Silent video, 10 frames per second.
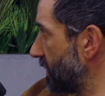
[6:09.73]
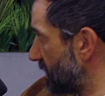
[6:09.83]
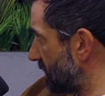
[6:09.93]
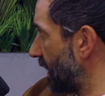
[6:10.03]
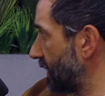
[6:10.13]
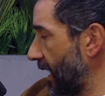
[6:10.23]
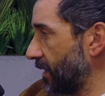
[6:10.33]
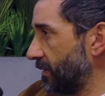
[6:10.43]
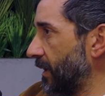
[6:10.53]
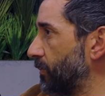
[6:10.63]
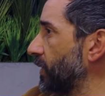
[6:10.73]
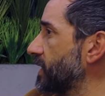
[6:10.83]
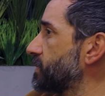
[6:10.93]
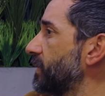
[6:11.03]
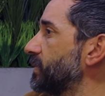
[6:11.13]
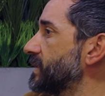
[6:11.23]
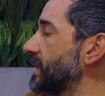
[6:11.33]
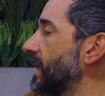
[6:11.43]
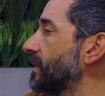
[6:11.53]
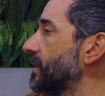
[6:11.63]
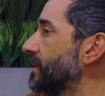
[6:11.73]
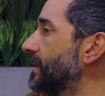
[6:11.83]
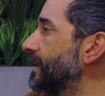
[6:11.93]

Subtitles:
just like that, it brings people together.